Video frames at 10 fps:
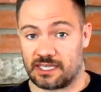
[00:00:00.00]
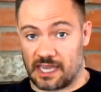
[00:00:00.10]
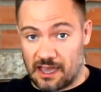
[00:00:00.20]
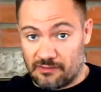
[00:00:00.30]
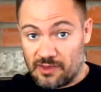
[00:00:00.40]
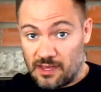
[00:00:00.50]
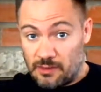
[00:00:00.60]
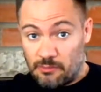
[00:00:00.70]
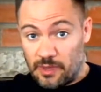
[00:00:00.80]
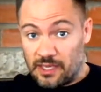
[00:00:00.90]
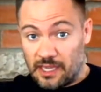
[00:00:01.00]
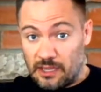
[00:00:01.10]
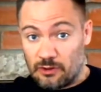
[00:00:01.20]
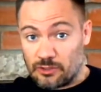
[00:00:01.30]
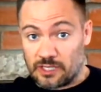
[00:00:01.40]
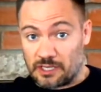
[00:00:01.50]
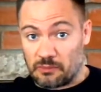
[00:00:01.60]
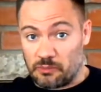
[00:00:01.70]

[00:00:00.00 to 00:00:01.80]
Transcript: they have big ears like a